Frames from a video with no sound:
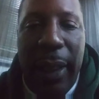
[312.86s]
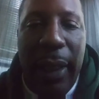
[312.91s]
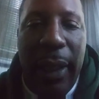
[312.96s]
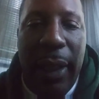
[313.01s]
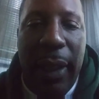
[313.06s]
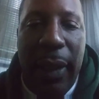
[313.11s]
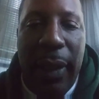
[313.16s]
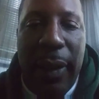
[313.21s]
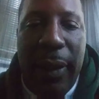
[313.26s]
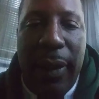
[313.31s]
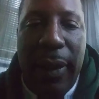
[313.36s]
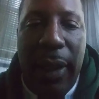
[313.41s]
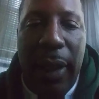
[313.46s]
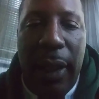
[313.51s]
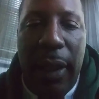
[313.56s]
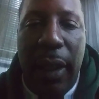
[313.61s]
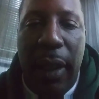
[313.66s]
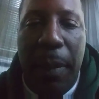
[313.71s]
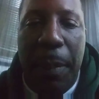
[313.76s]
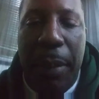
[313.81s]
is a
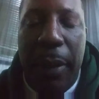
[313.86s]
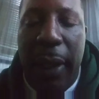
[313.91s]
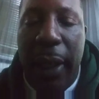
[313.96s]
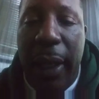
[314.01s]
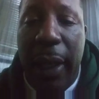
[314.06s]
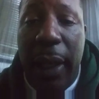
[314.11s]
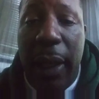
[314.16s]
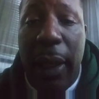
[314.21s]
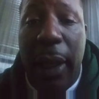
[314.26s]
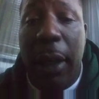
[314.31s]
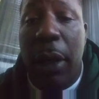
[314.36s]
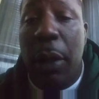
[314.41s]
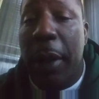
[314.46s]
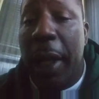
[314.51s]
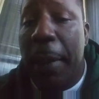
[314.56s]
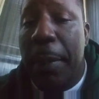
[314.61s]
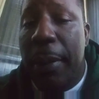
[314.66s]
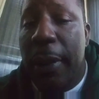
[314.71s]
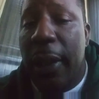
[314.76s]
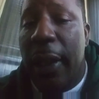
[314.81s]
good player, a
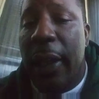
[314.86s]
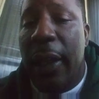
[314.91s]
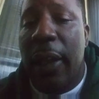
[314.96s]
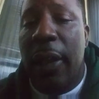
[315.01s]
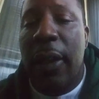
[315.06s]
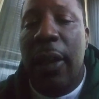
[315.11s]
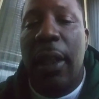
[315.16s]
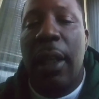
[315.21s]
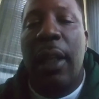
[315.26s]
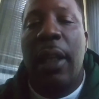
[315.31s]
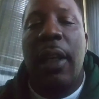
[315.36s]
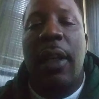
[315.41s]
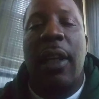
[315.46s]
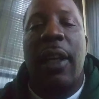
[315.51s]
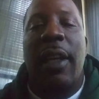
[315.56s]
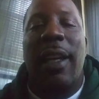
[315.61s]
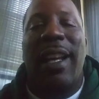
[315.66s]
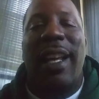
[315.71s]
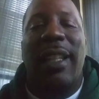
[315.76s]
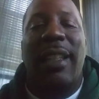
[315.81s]
great player.
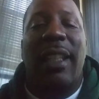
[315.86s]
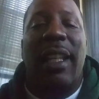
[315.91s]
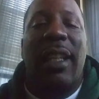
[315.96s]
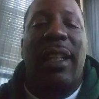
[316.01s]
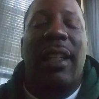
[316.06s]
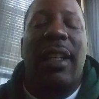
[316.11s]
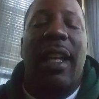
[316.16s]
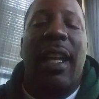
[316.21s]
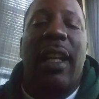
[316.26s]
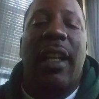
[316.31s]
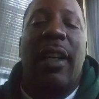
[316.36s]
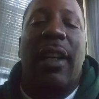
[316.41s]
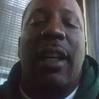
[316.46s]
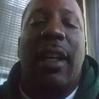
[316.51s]
I think that